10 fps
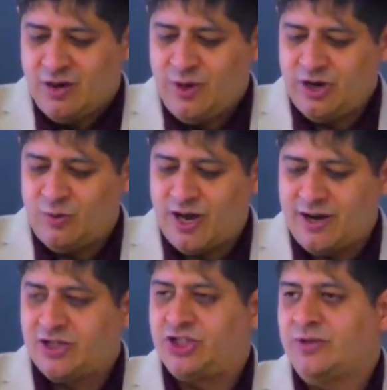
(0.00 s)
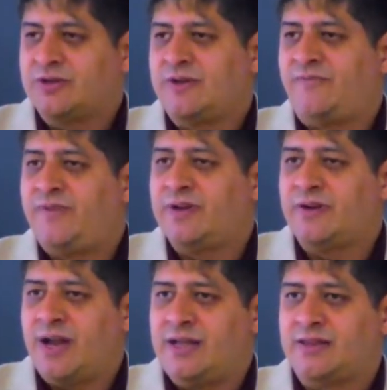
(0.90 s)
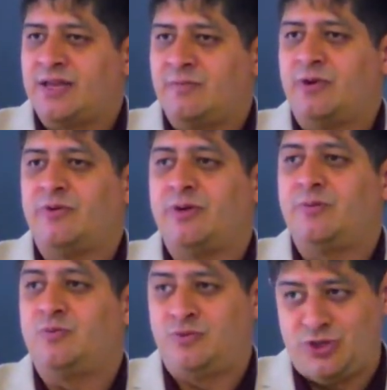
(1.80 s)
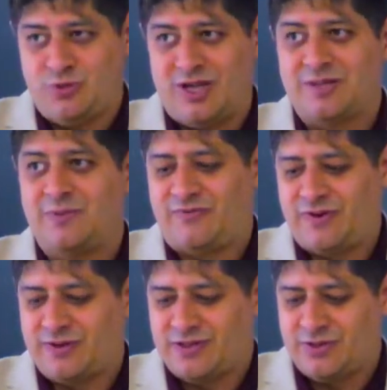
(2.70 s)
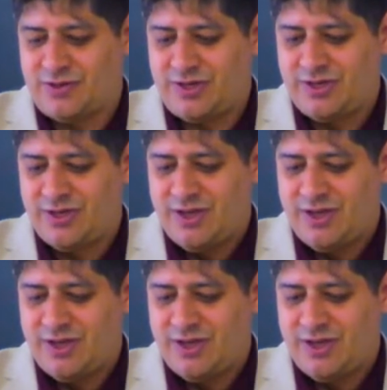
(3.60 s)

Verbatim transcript: We don't want our children to fear anything, but we do want fear the Lord.